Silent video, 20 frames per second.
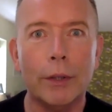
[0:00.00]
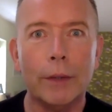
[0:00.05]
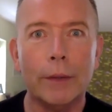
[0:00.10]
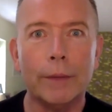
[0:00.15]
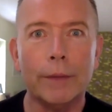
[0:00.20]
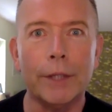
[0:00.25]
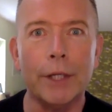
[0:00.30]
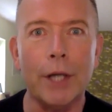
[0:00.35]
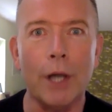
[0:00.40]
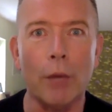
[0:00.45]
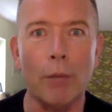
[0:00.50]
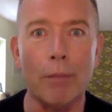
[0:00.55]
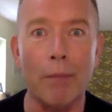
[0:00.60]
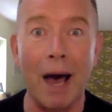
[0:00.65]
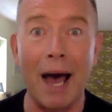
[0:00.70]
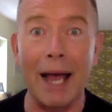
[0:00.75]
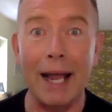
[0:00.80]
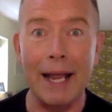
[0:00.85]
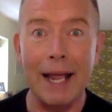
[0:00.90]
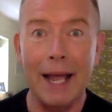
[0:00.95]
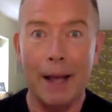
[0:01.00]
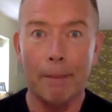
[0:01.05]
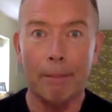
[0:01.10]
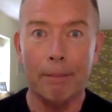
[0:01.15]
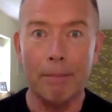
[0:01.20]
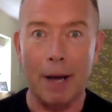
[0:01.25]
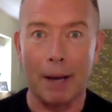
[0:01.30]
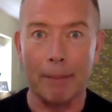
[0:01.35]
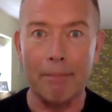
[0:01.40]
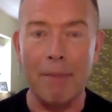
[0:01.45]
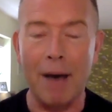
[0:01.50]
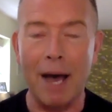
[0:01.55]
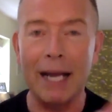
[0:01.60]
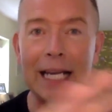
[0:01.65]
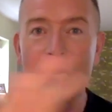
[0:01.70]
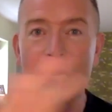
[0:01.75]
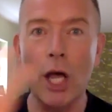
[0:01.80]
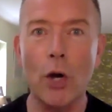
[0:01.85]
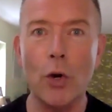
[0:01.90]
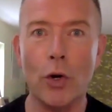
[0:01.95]
You know, my my
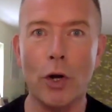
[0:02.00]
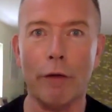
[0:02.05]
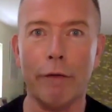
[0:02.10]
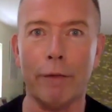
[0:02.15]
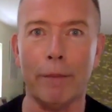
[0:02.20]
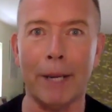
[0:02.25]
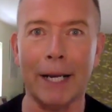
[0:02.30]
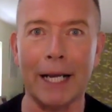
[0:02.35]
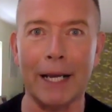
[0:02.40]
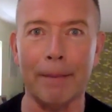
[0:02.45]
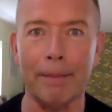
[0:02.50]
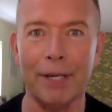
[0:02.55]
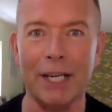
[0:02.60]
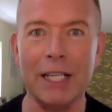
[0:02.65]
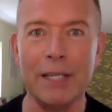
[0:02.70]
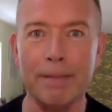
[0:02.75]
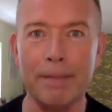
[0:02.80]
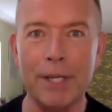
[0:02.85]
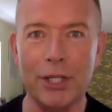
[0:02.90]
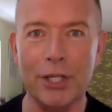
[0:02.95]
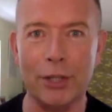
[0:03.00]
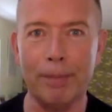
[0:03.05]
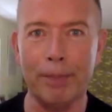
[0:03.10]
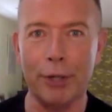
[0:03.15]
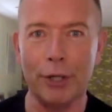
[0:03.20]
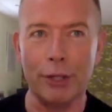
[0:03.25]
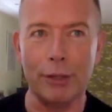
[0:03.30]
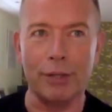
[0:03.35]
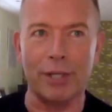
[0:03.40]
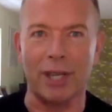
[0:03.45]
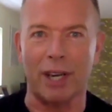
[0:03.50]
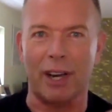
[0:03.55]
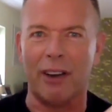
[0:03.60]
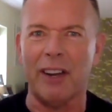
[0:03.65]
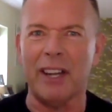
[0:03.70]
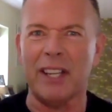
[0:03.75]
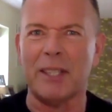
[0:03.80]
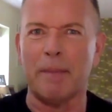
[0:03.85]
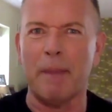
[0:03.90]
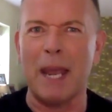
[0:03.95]
logo for my company is Mr. Producer, and
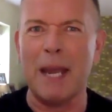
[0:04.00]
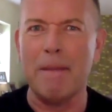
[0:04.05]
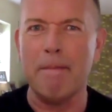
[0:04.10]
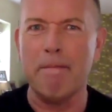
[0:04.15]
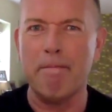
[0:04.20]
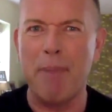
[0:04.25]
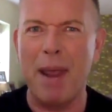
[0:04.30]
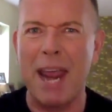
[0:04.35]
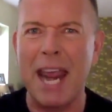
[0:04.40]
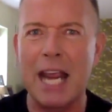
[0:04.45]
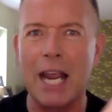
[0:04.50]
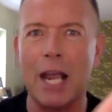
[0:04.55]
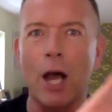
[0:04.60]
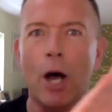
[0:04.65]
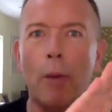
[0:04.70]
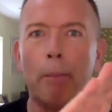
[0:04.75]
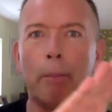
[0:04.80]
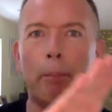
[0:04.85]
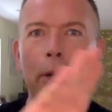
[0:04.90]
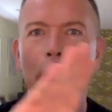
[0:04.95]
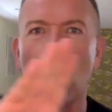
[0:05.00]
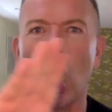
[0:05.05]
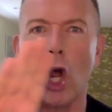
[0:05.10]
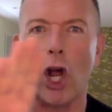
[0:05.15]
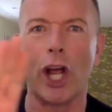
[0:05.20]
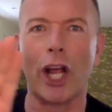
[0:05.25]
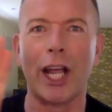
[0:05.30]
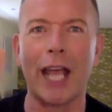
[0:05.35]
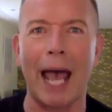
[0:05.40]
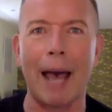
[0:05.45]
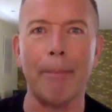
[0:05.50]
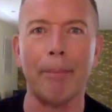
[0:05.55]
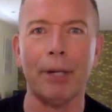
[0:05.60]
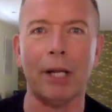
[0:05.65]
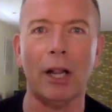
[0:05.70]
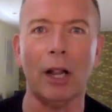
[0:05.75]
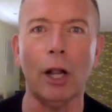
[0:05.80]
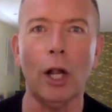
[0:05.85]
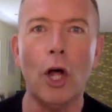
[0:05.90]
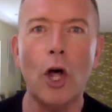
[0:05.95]
it's in big block
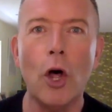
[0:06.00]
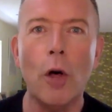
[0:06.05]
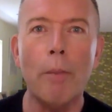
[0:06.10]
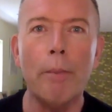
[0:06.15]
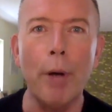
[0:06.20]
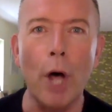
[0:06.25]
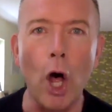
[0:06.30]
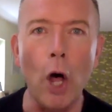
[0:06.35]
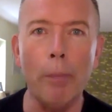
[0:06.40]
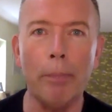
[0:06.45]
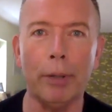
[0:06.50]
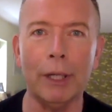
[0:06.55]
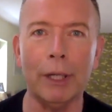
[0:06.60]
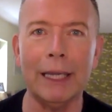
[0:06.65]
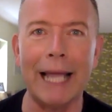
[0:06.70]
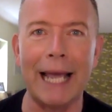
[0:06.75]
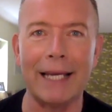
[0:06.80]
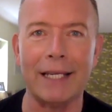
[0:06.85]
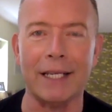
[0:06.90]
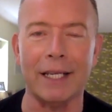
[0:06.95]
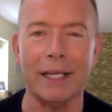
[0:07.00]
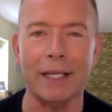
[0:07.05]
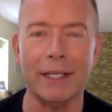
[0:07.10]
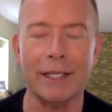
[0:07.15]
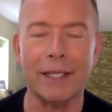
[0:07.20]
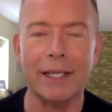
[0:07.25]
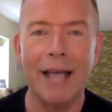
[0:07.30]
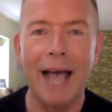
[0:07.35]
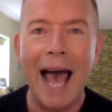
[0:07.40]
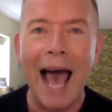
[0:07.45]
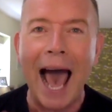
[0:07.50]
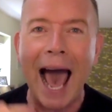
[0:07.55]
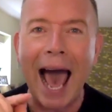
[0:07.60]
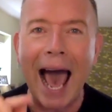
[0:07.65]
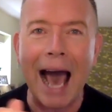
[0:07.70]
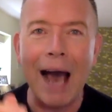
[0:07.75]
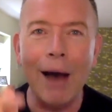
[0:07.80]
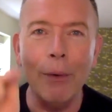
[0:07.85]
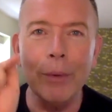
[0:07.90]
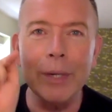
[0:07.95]
capital purple letters.
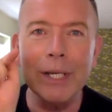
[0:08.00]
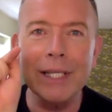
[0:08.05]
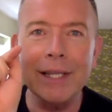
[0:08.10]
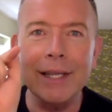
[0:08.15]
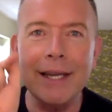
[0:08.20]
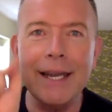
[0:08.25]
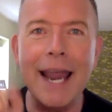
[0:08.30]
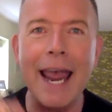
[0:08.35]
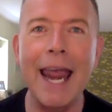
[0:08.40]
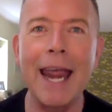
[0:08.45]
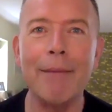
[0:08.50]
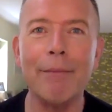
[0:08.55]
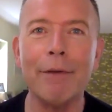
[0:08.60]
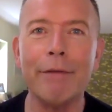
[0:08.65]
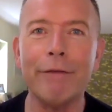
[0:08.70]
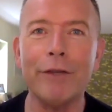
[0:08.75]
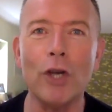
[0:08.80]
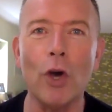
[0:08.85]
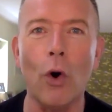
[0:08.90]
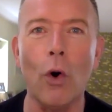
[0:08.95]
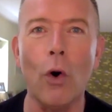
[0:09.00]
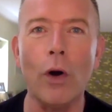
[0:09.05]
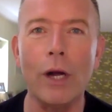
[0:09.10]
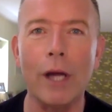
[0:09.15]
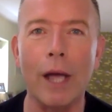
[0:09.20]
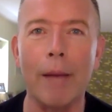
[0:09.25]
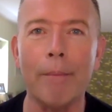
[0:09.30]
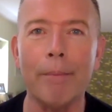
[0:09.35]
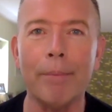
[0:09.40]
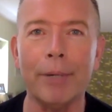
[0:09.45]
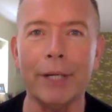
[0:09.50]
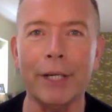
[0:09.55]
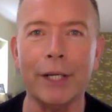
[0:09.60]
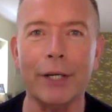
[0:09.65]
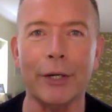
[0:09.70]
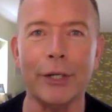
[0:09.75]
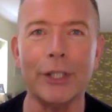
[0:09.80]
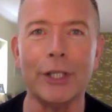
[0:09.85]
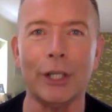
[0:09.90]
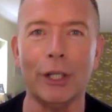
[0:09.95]
How is the name of your company
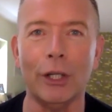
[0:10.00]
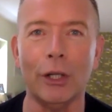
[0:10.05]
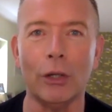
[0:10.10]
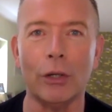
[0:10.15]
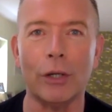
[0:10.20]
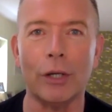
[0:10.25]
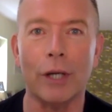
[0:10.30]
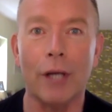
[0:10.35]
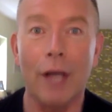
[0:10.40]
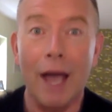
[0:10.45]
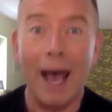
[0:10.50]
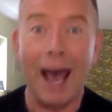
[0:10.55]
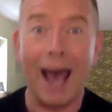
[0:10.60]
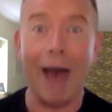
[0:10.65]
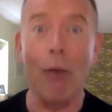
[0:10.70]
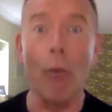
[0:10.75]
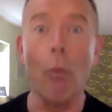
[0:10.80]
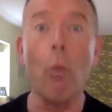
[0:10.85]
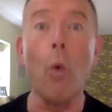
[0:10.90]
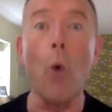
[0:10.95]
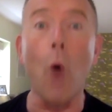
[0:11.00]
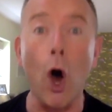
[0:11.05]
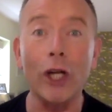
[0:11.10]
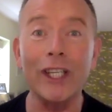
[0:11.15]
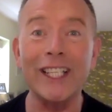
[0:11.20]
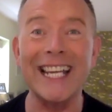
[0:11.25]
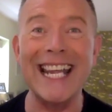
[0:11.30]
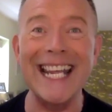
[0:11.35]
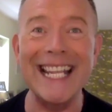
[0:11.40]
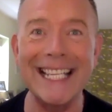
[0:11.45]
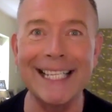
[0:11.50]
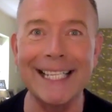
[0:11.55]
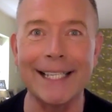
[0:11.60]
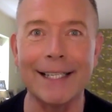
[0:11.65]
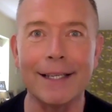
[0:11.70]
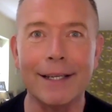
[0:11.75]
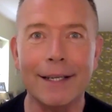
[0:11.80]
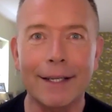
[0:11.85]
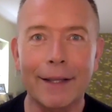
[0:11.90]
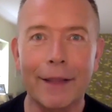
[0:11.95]
going to look, and what
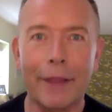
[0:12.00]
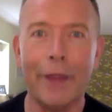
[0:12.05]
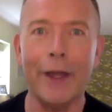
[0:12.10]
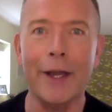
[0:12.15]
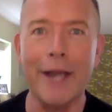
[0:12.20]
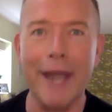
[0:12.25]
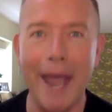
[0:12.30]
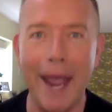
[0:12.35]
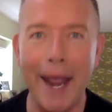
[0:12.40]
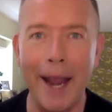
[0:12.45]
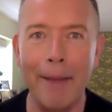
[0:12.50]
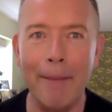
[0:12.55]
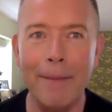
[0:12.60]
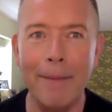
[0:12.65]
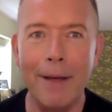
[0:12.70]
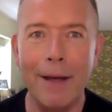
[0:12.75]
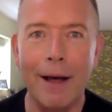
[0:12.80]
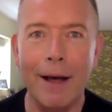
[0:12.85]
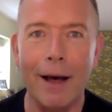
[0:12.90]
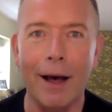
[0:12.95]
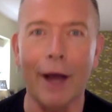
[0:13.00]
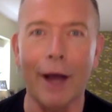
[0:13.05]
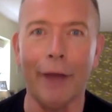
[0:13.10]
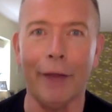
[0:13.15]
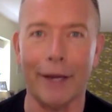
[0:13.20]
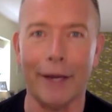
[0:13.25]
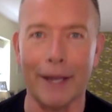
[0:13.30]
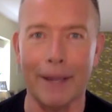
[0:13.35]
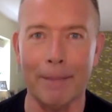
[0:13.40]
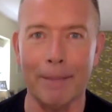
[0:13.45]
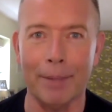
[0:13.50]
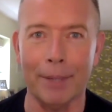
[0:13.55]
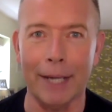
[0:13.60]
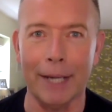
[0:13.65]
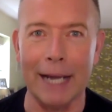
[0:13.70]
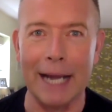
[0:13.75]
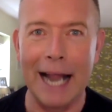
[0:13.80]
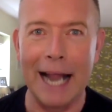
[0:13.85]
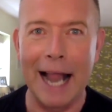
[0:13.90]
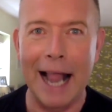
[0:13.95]
is the name of the company?